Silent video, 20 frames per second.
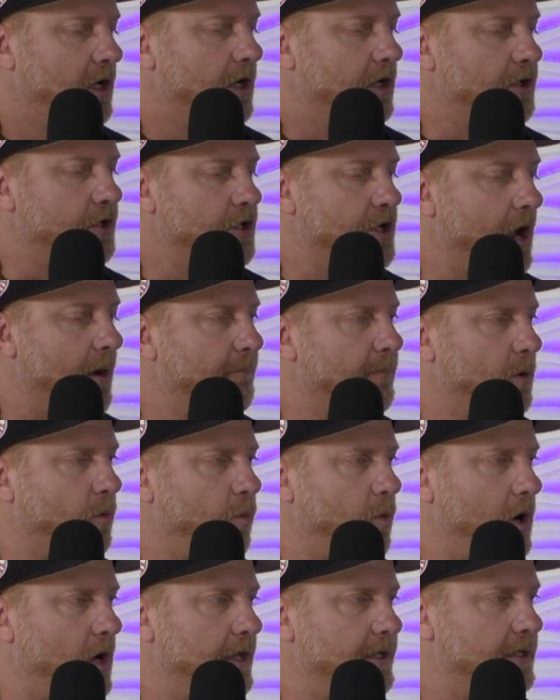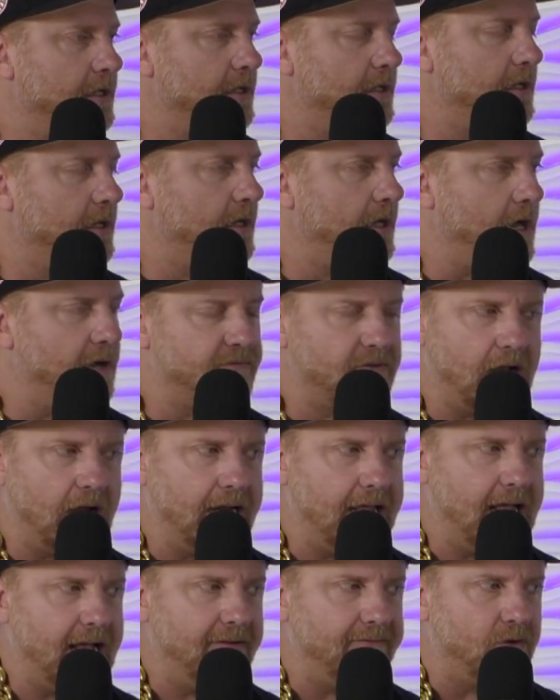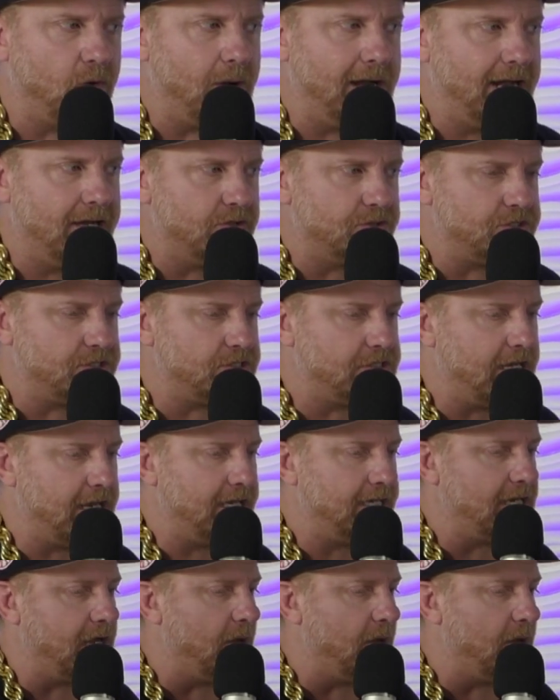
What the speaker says: Number 1, I've got to have Ohio State.